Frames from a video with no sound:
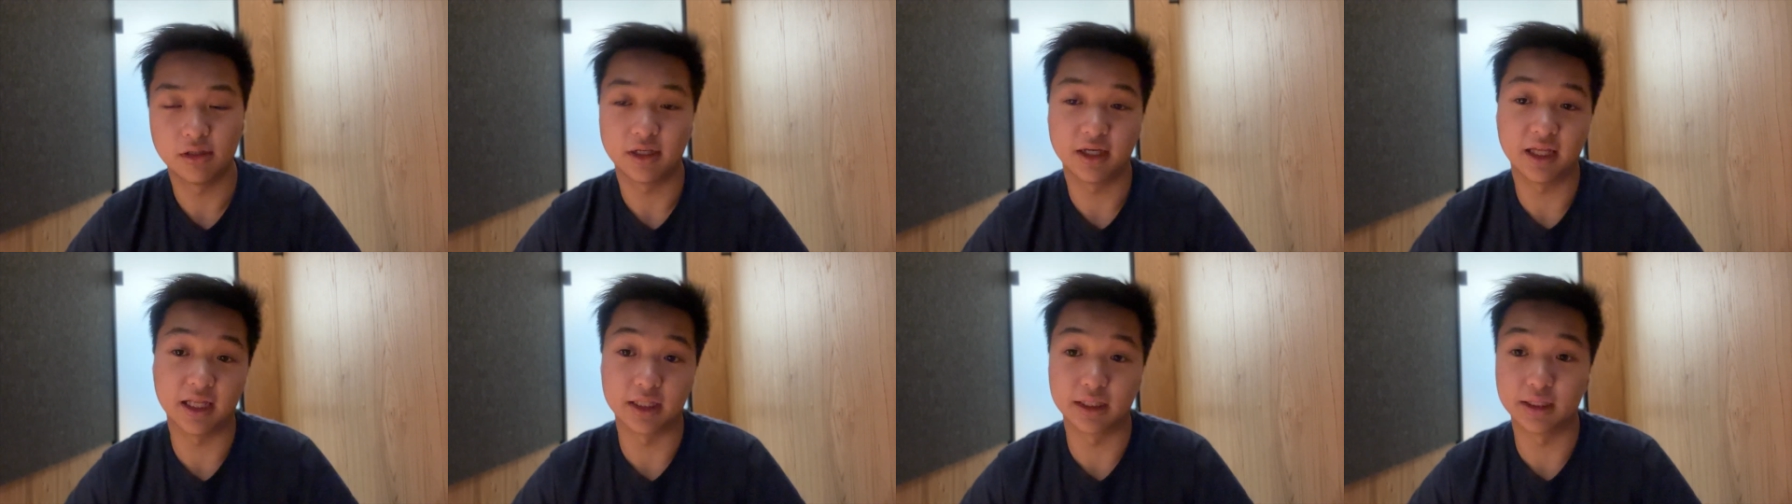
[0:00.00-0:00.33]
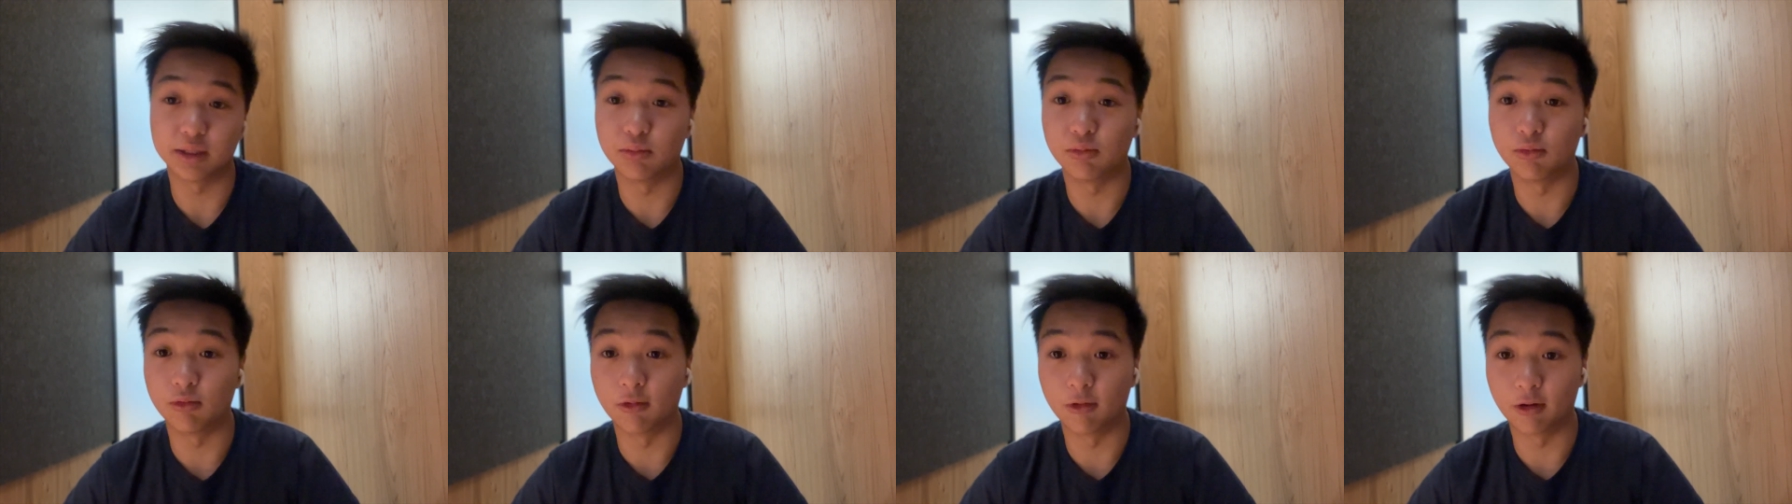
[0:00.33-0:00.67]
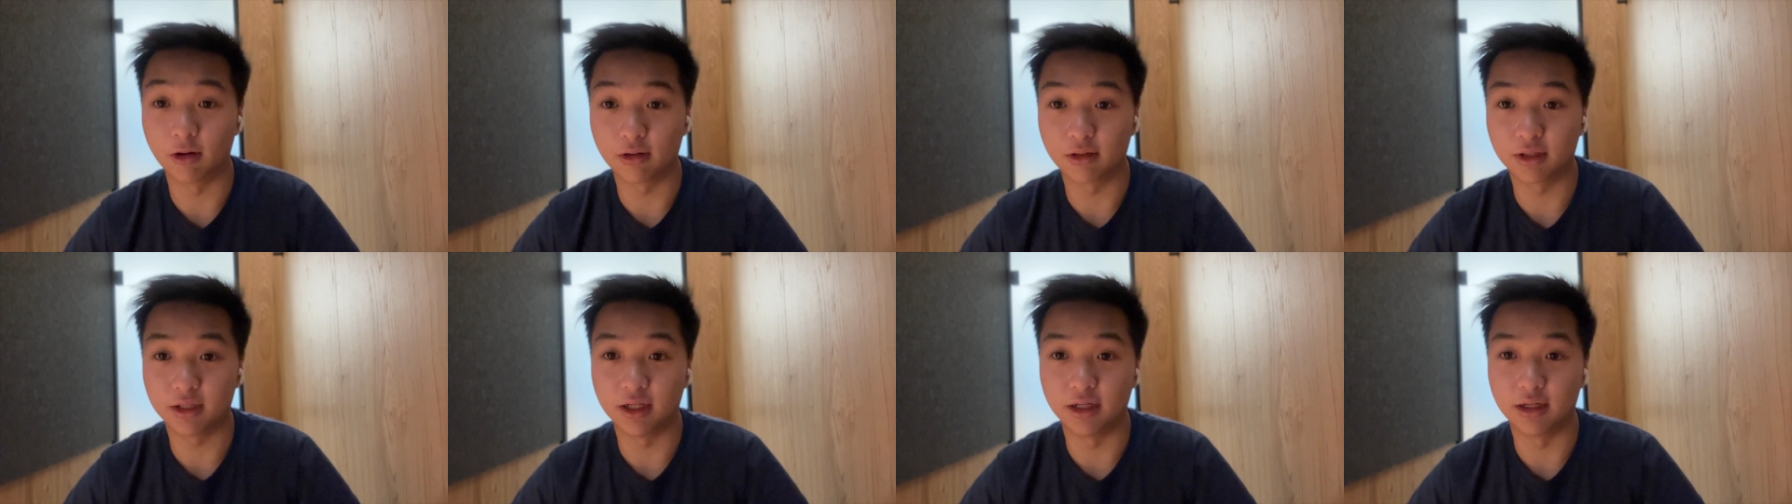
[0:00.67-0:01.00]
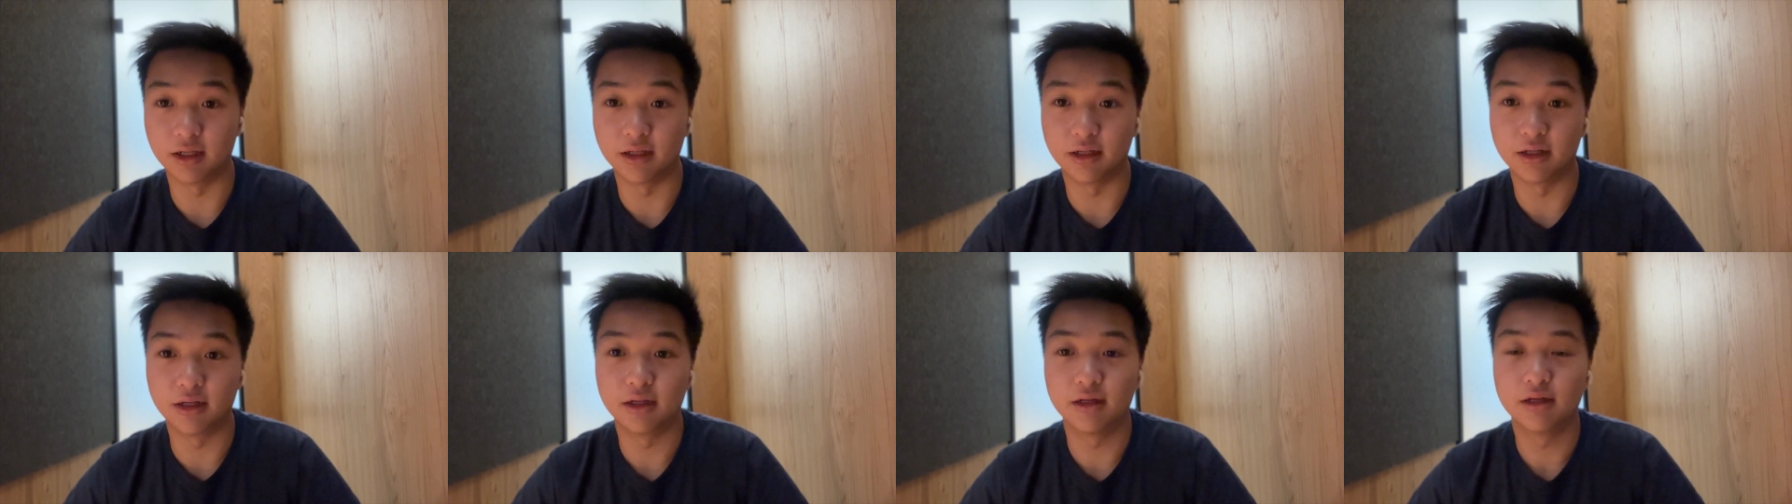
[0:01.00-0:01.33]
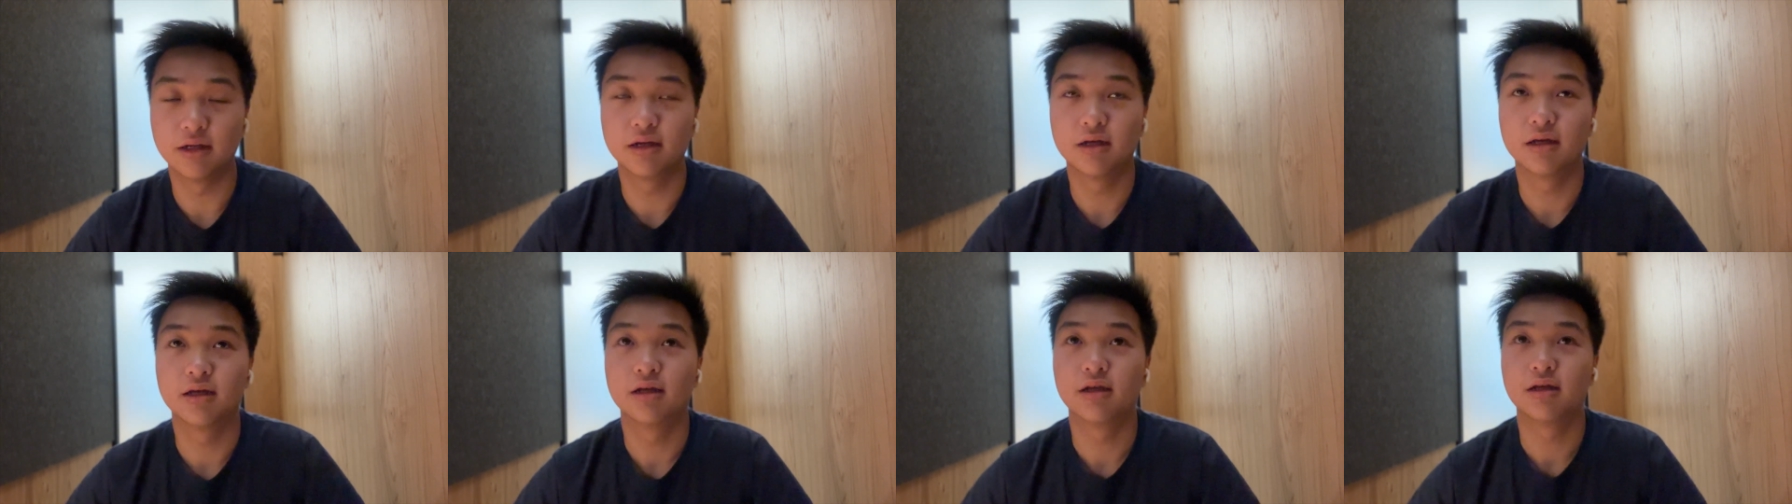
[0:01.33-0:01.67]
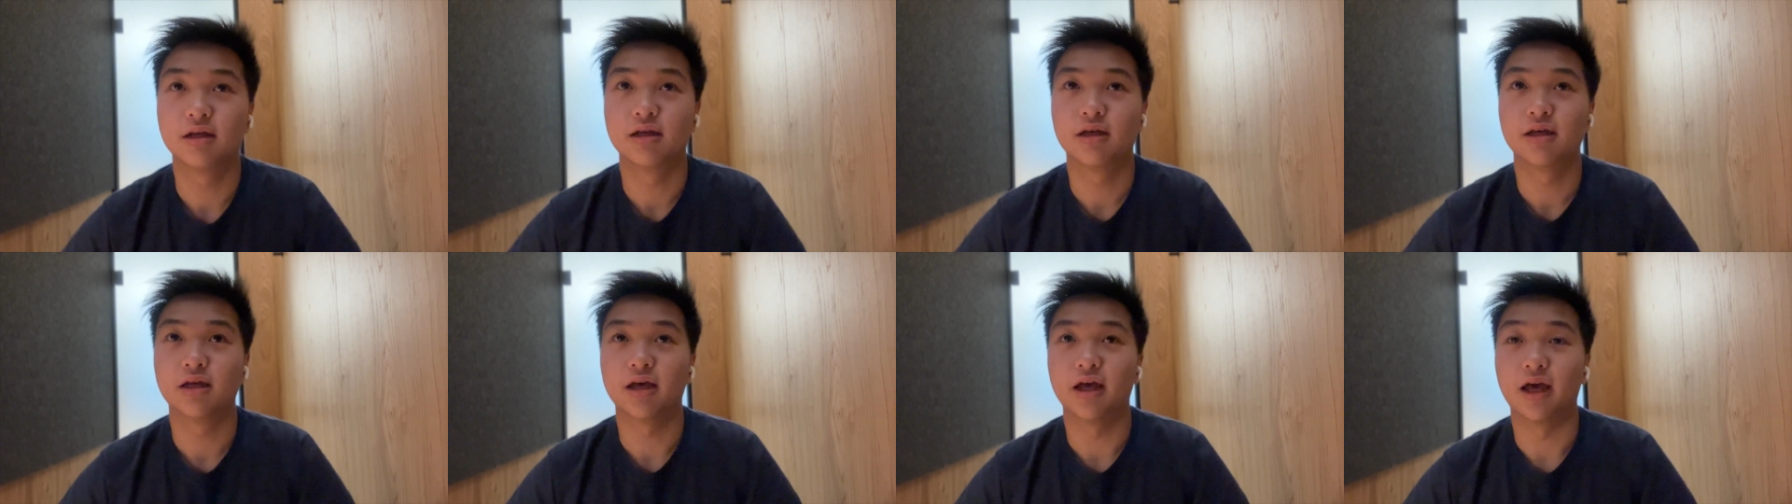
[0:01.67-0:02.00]
get some work done,
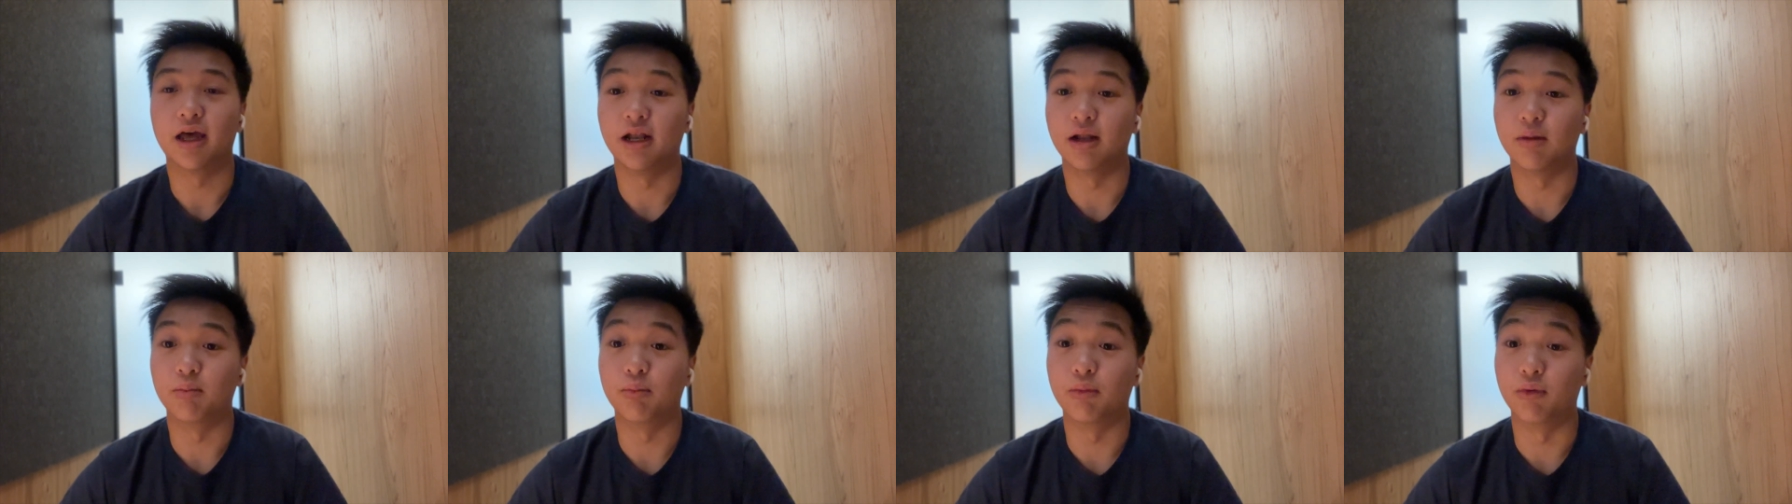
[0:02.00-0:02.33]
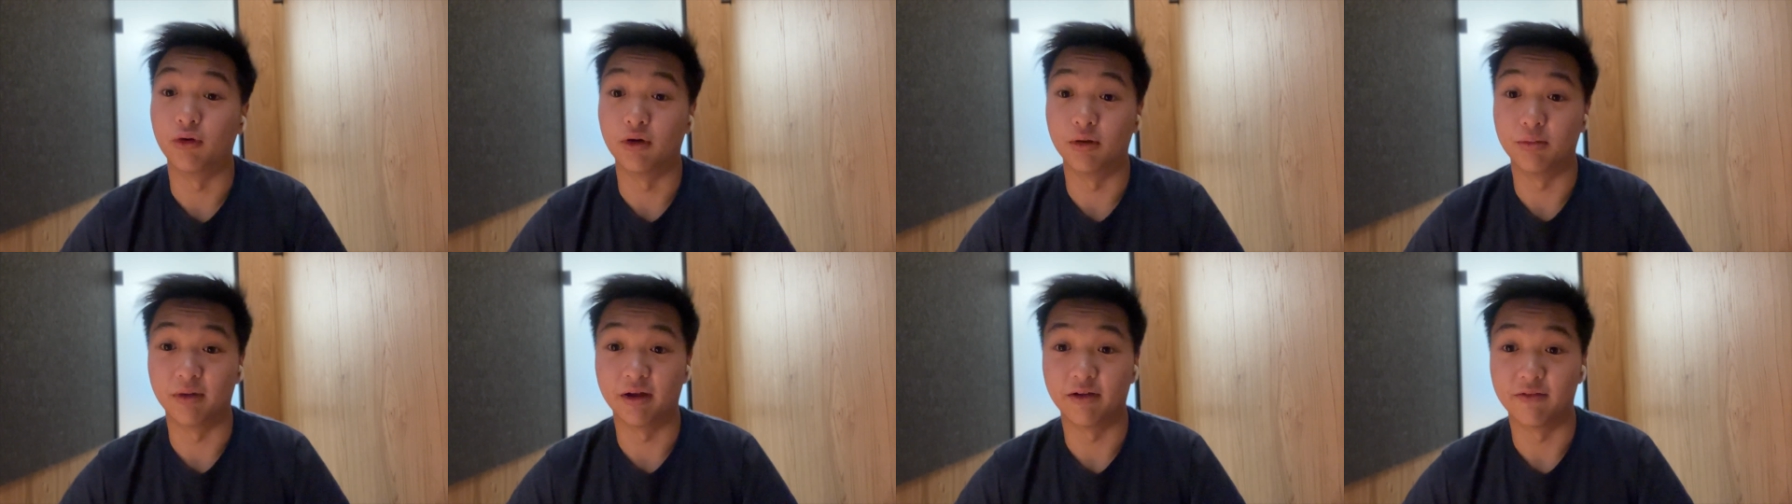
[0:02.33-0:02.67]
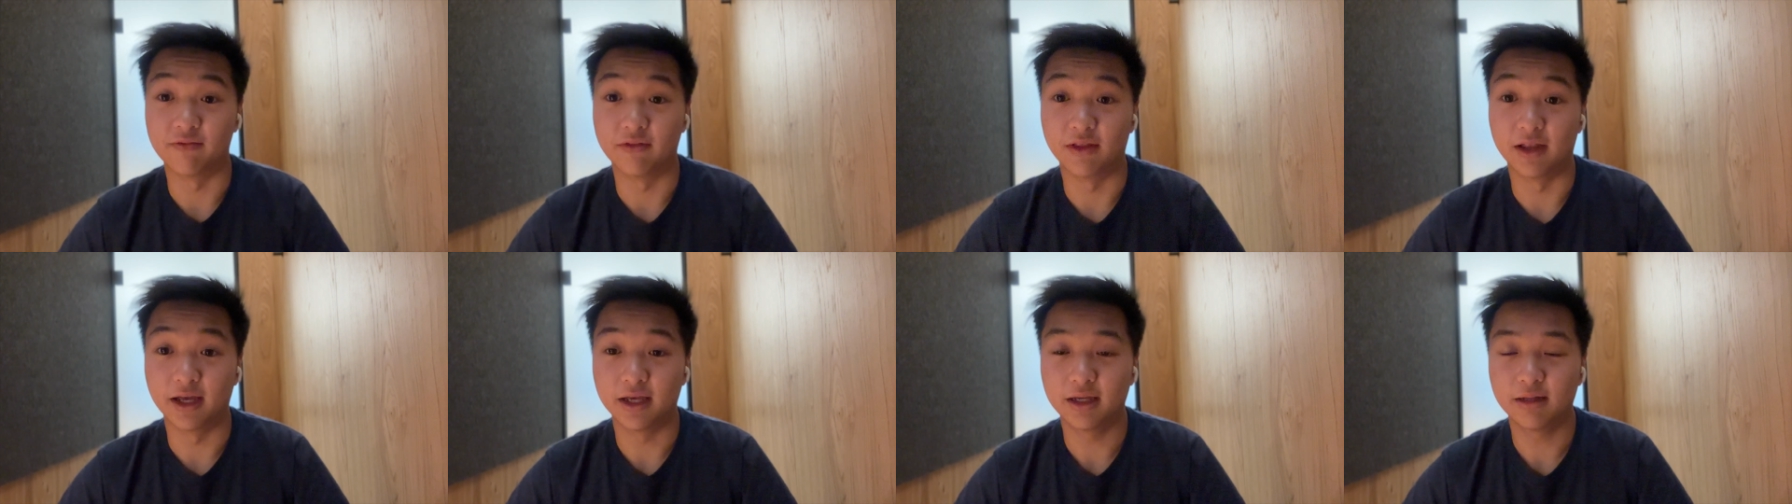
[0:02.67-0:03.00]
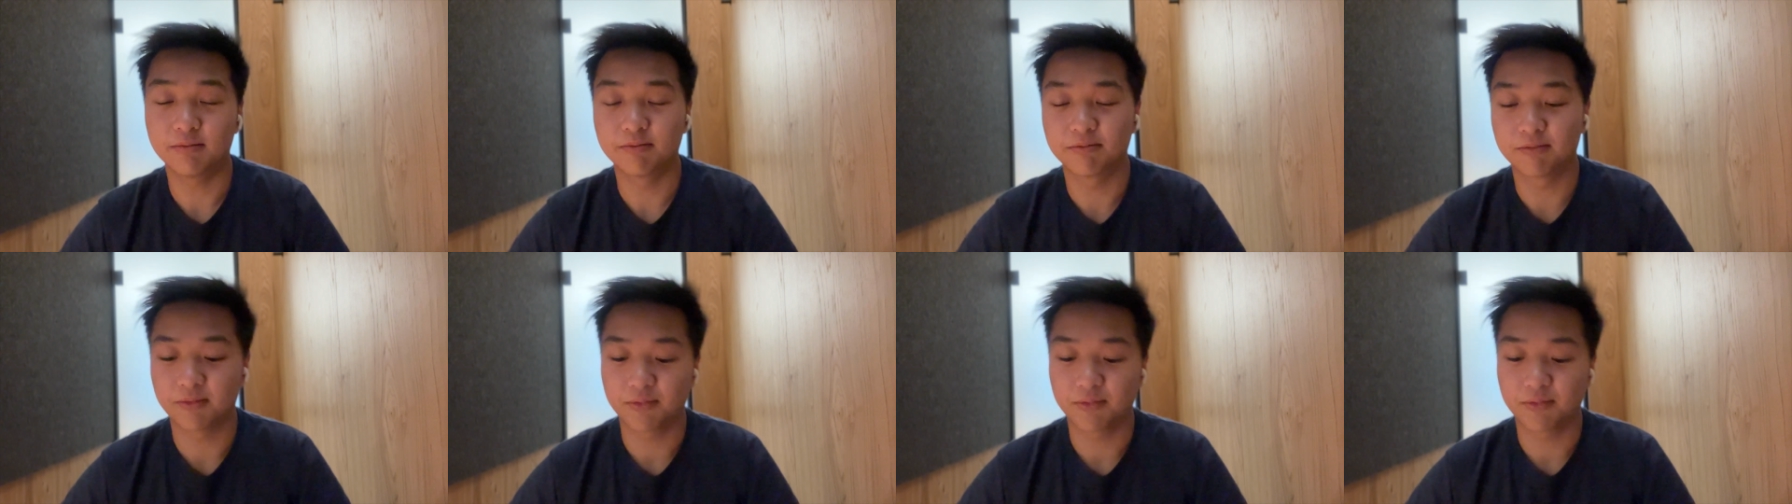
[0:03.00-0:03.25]
and board my flight.